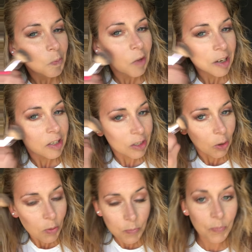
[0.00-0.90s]
like
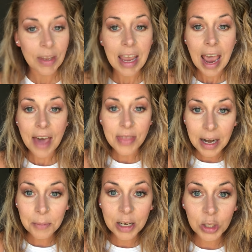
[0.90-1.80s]
so. And then
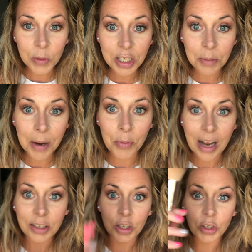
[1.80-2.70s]
I'm gonna switch to my
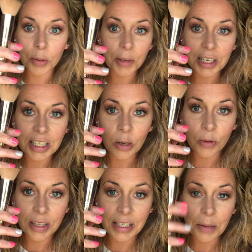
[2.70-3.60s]
bronzer. So I'm gonna stick with
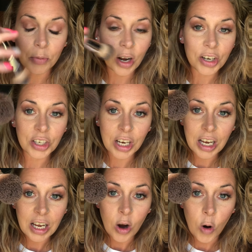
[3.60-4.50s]
the same brush
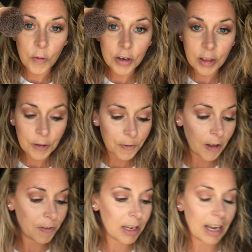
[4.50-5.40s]
over to the
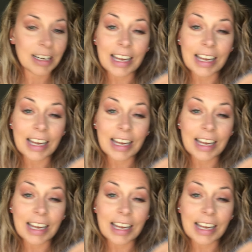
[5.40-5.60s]
fluffy end,